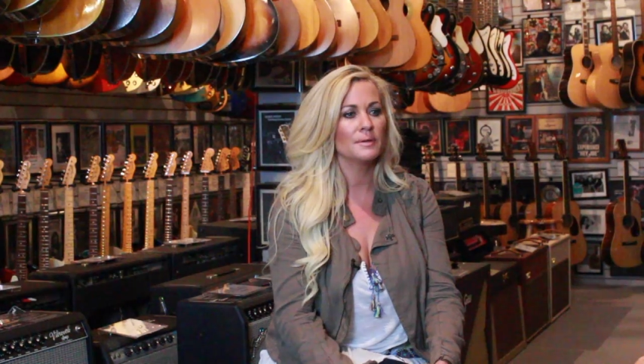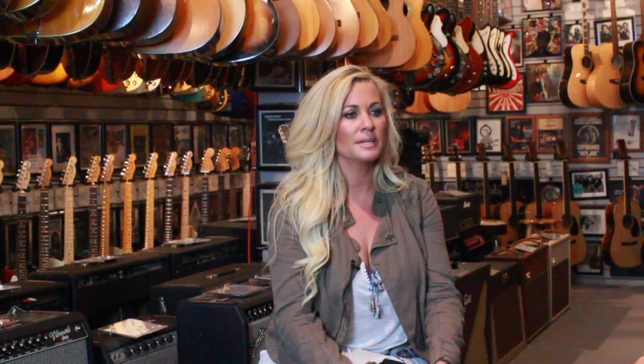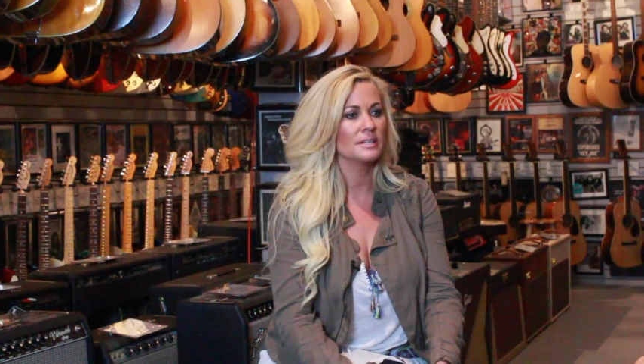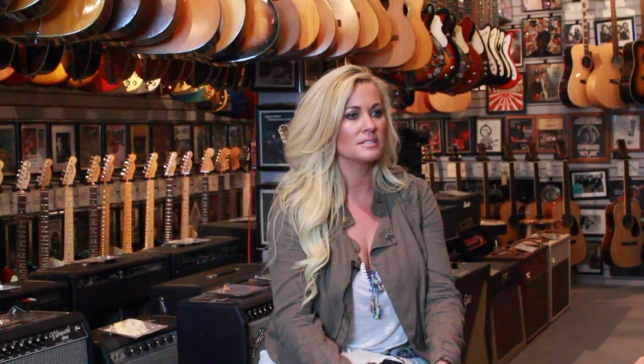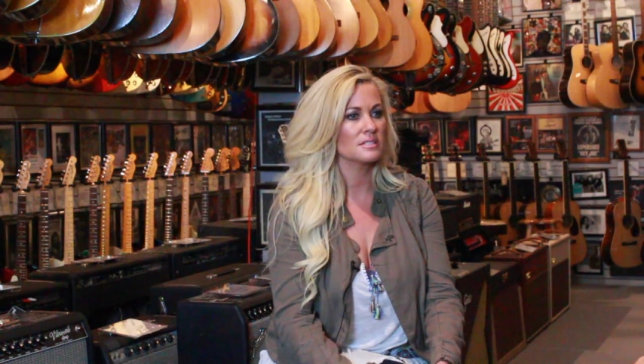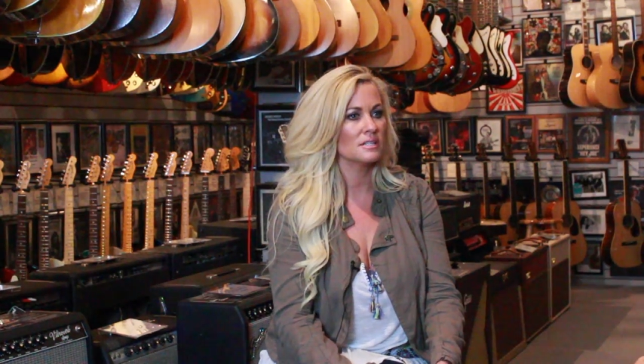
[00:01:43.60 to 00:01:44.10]

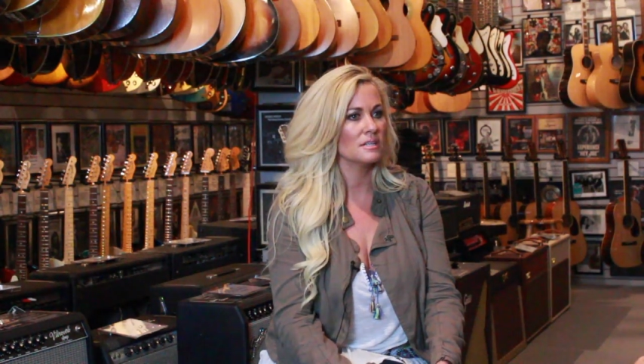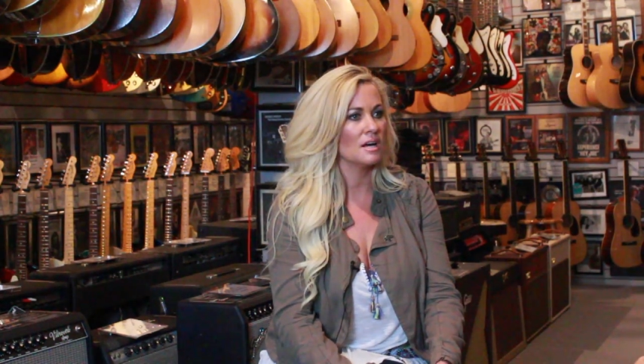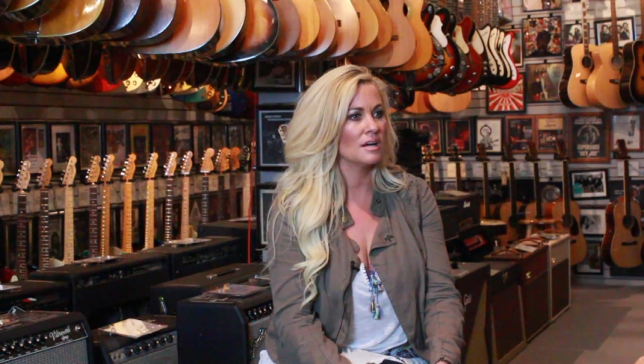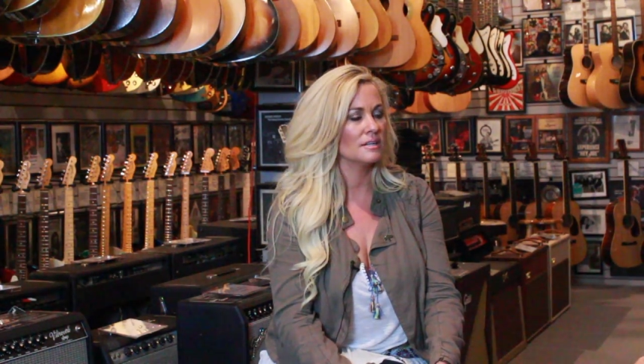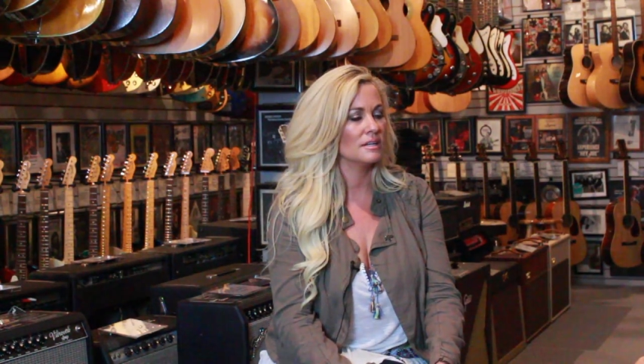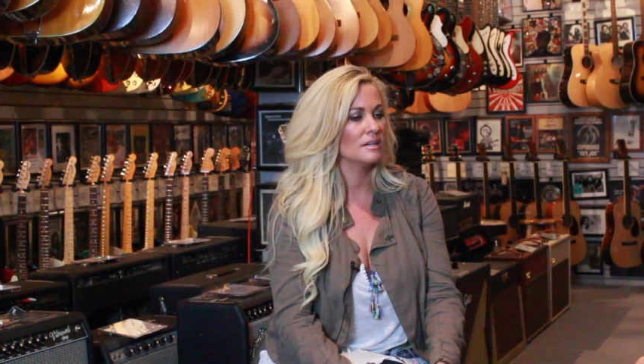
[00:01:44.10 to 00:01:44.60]
against a
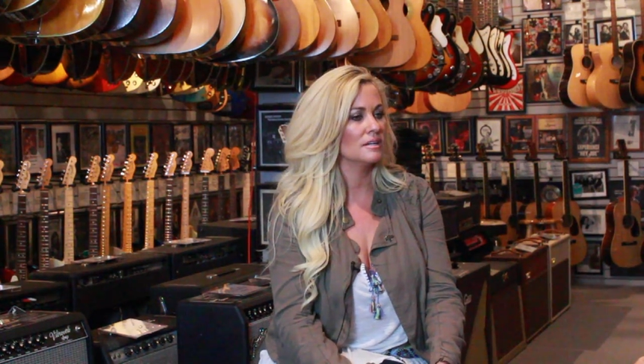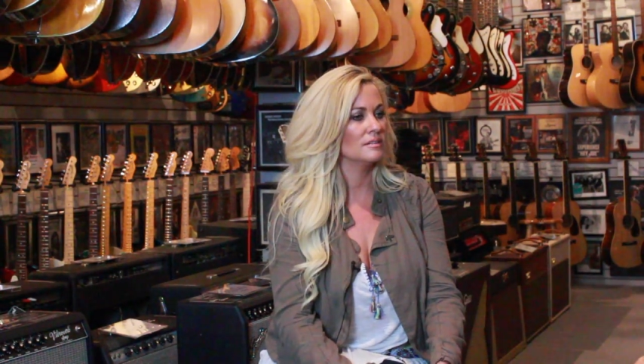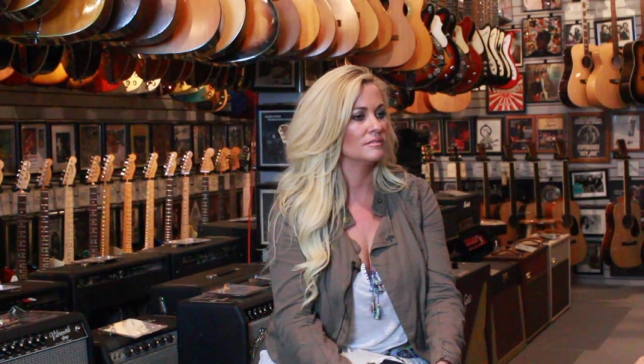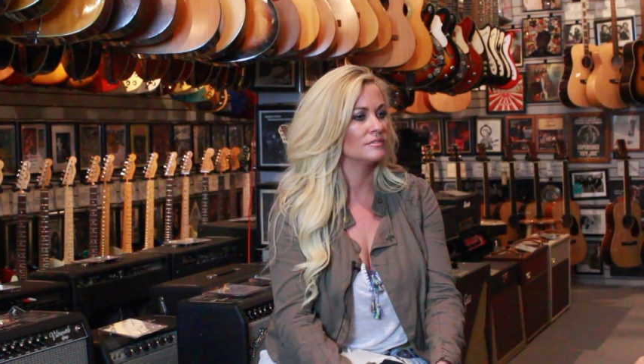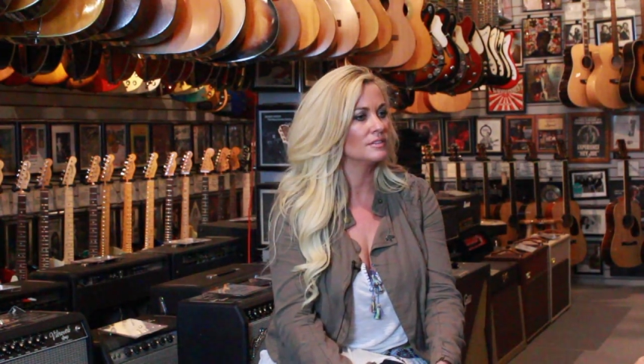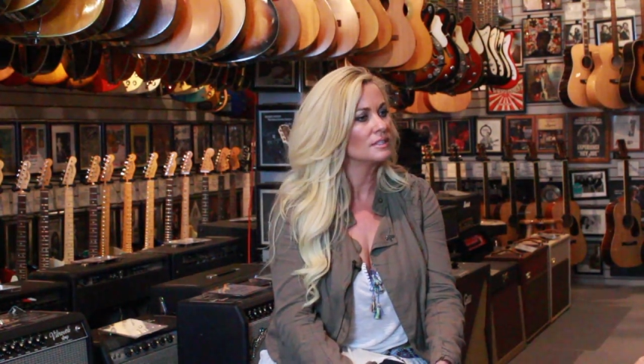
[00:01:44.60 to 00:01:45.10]
lot
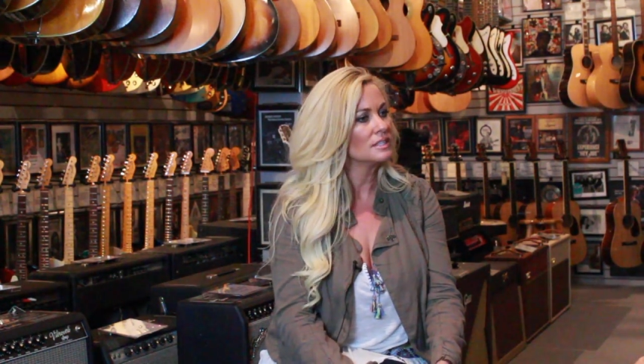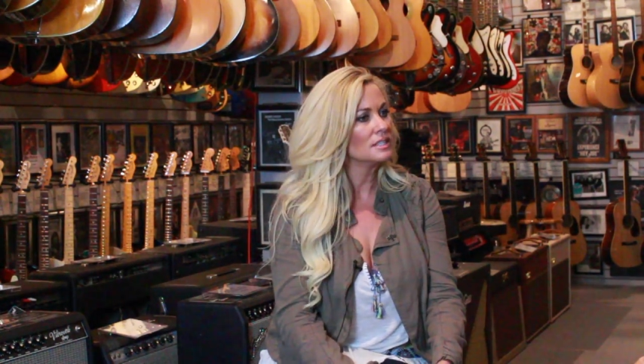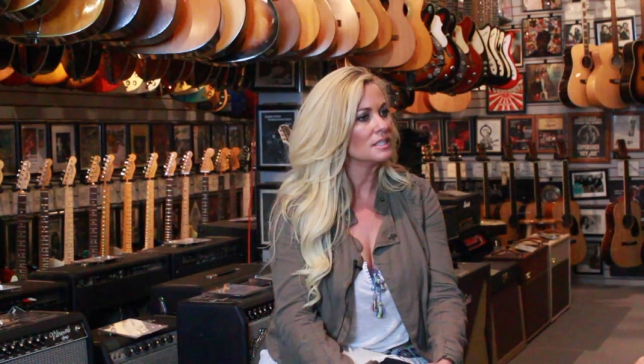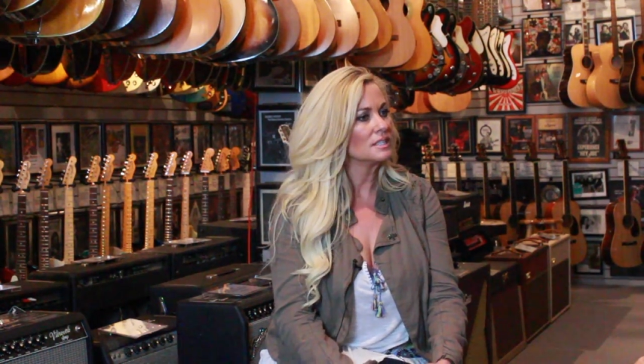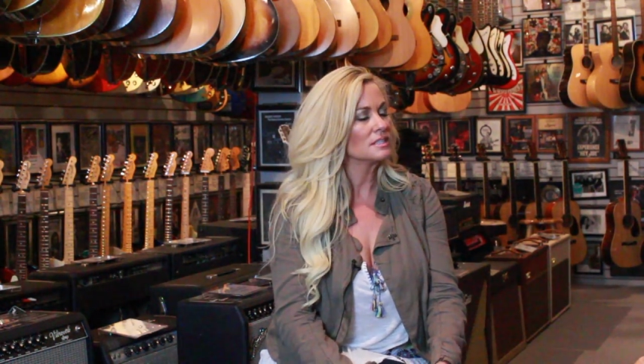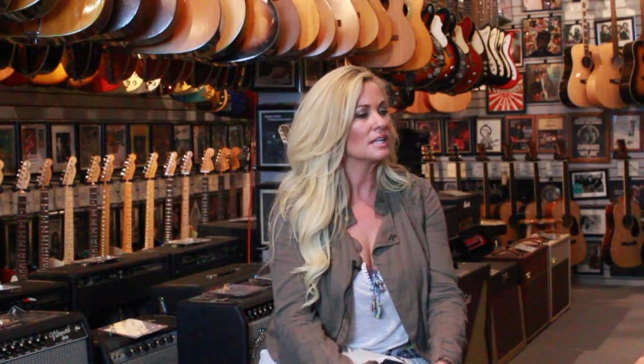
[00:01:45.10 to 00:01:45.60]
of
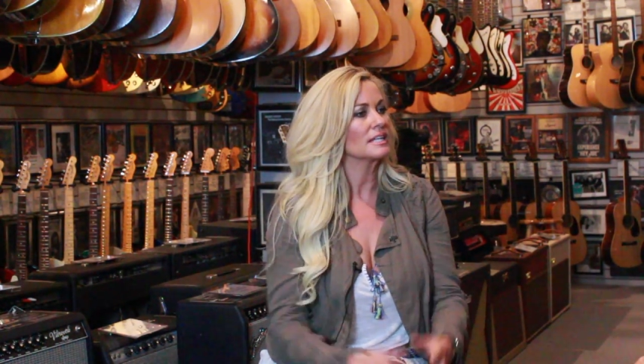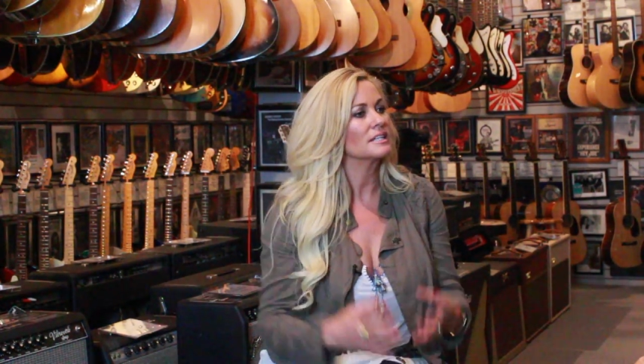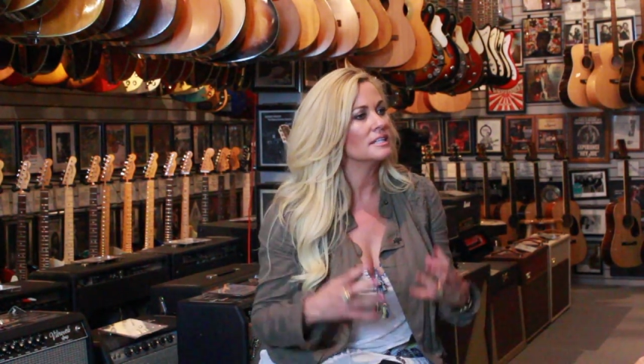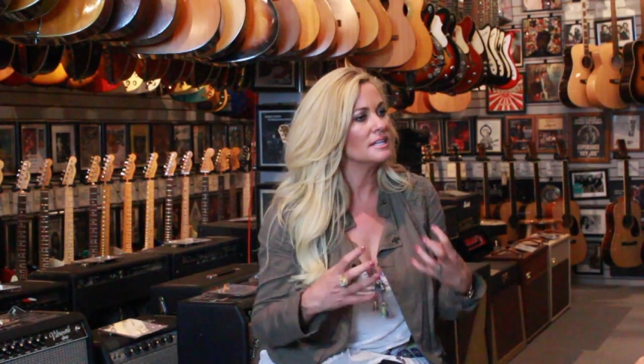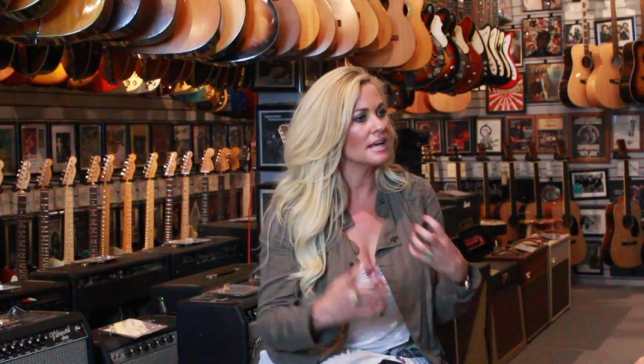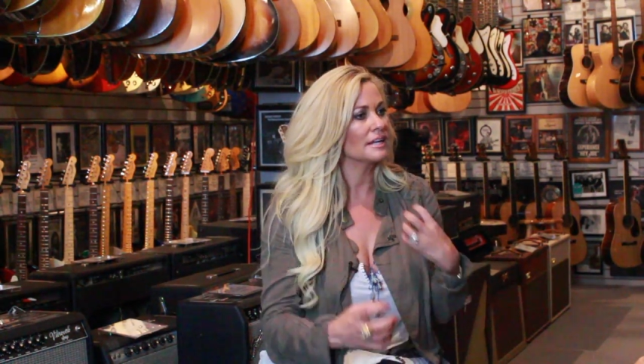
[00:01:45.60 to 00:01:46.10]

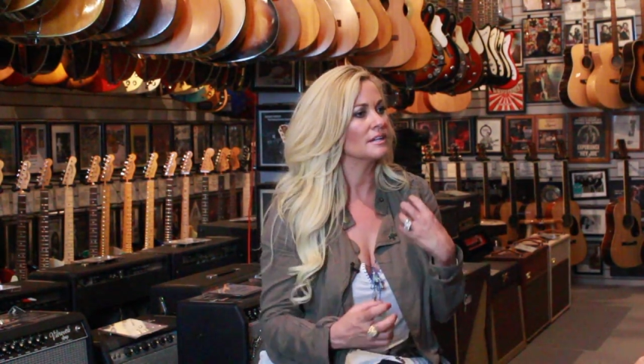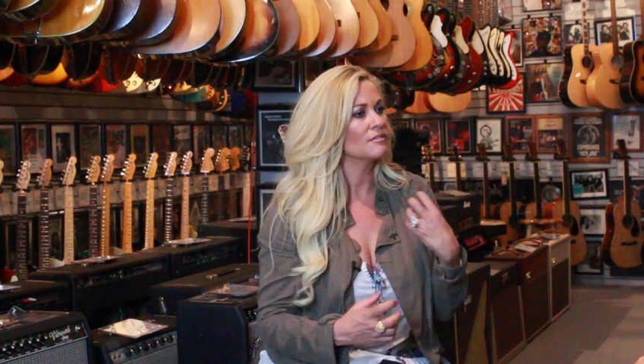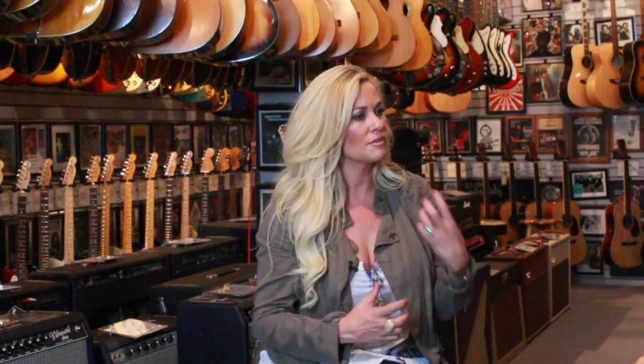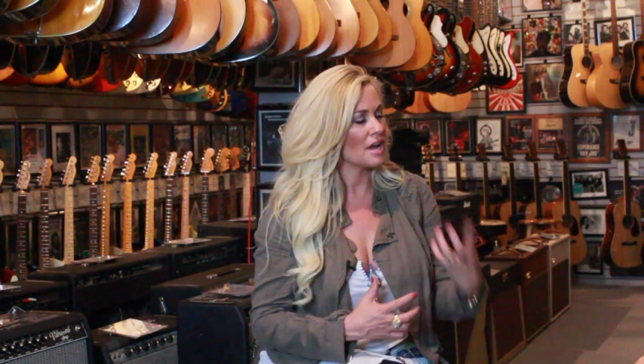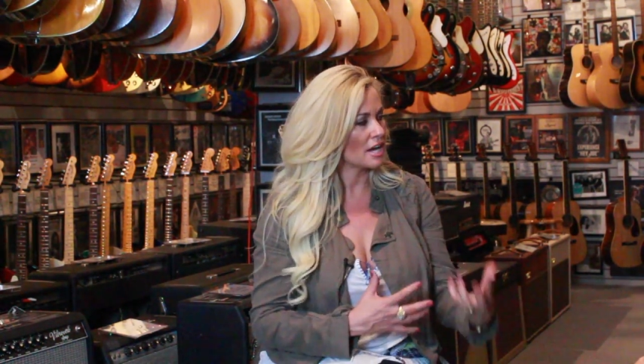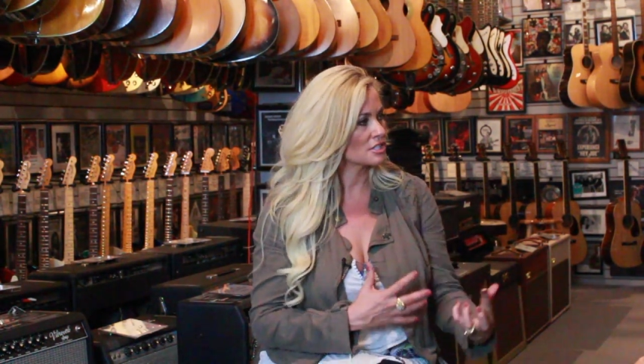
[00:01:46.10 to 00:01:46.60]
like negative
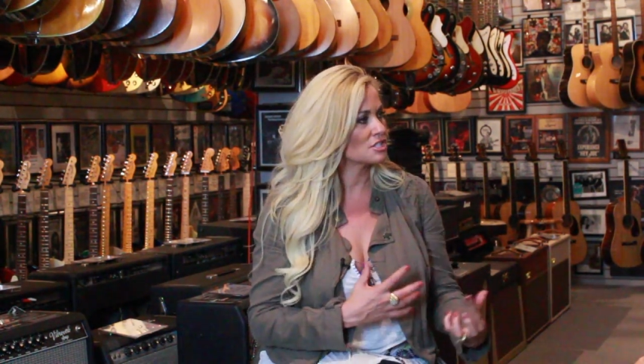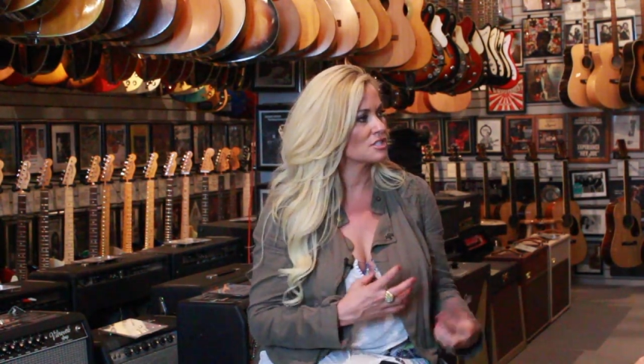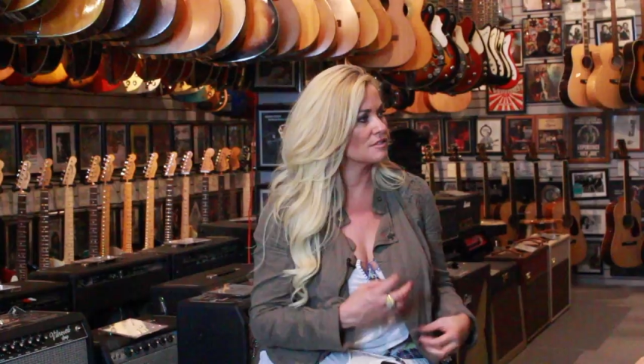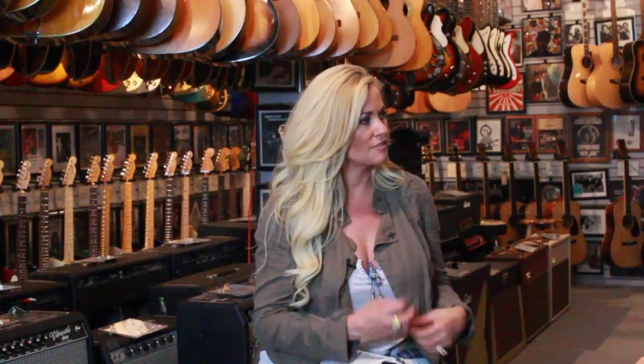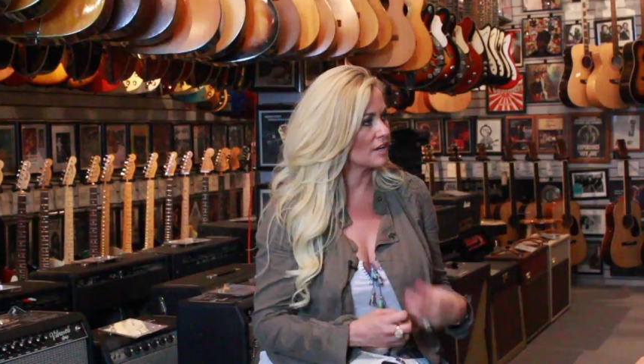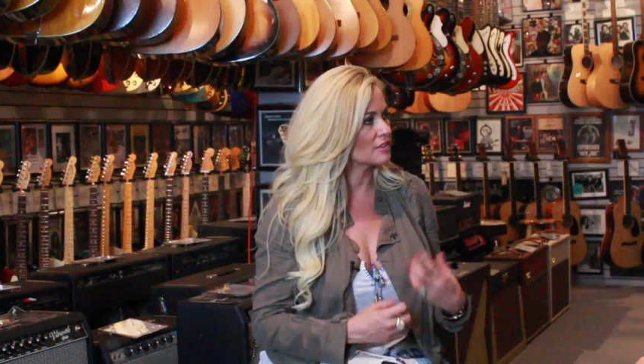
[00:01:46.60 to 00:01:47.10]
reactions
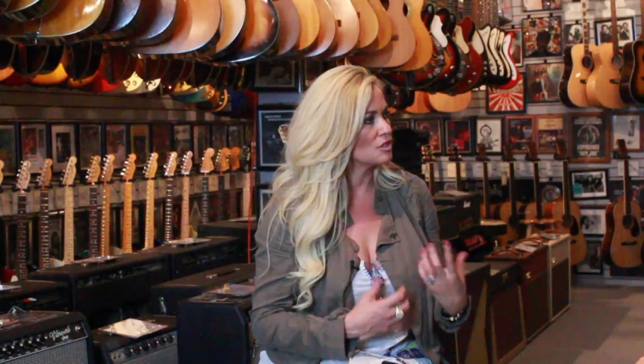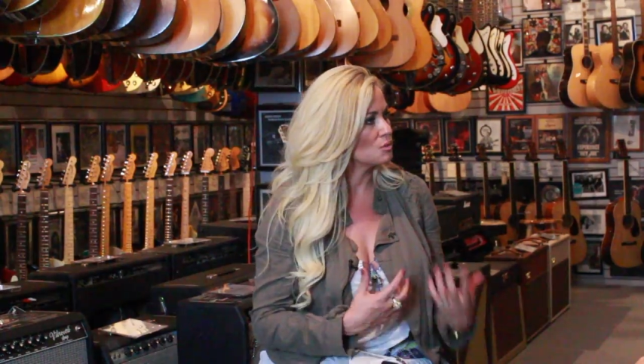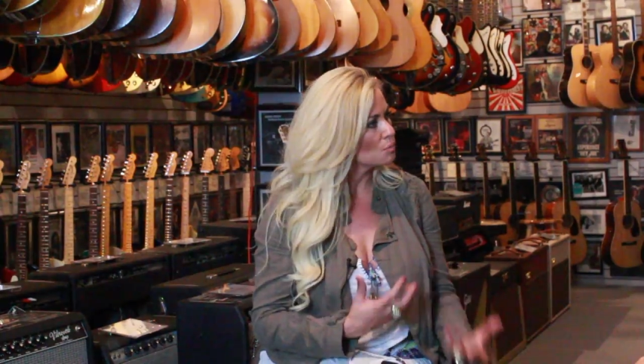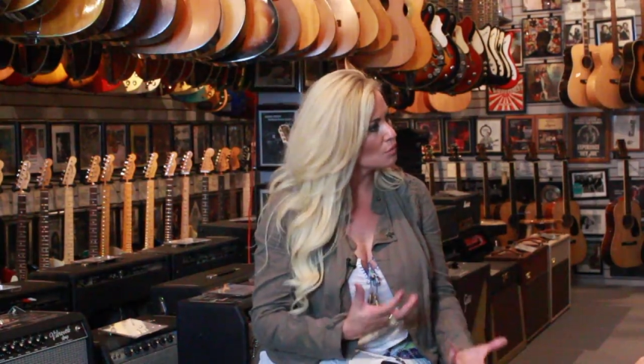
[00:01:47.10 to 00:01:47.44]
to the fact that you